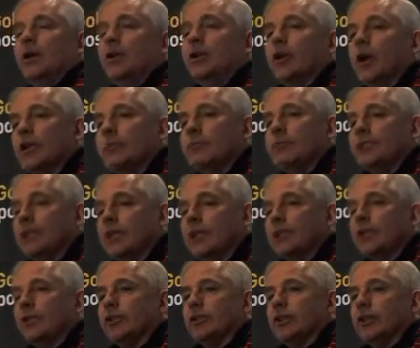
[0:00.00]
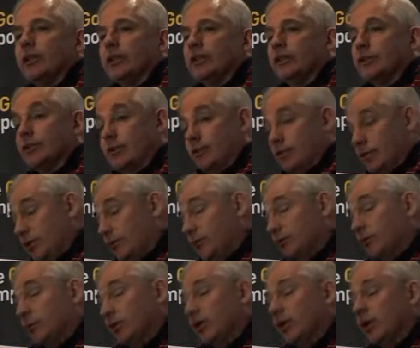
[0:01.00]
Note in particular, just
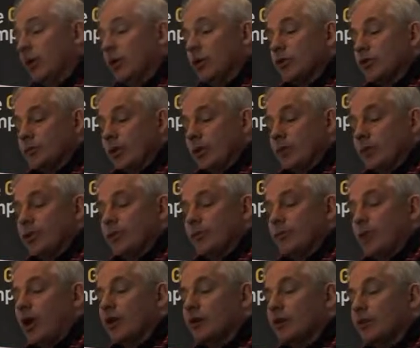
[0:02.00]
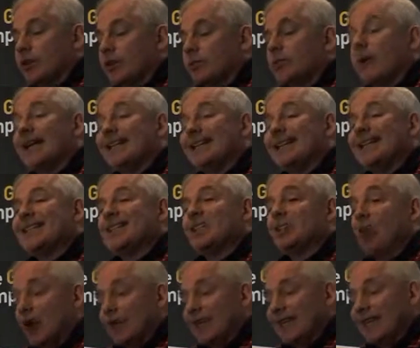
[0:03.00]
as with the goldsmith, the depositor's money is
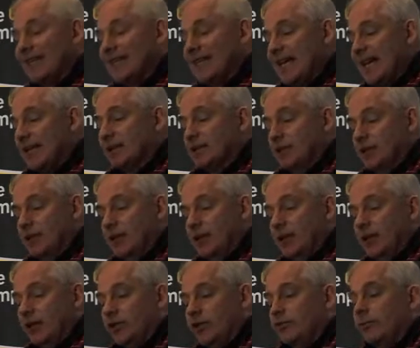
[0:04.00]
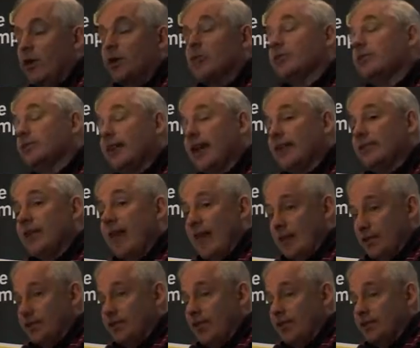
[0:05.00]
not lent out. Depositors have
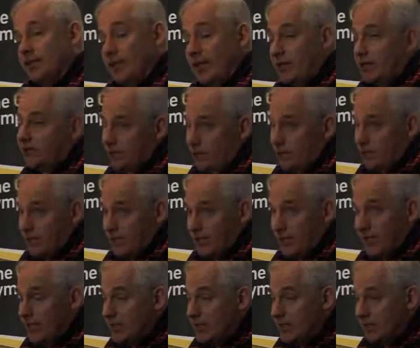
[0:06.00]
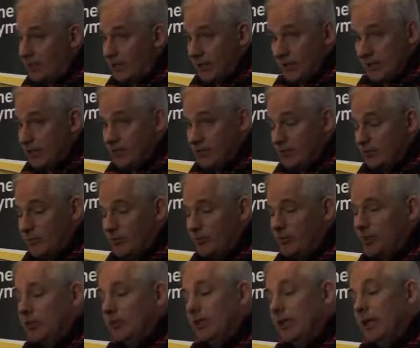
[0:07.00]
access, and that's true in today's monetary system as
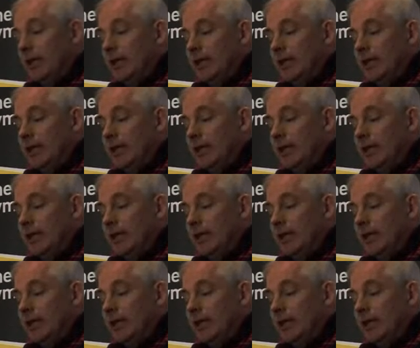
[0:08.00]
well.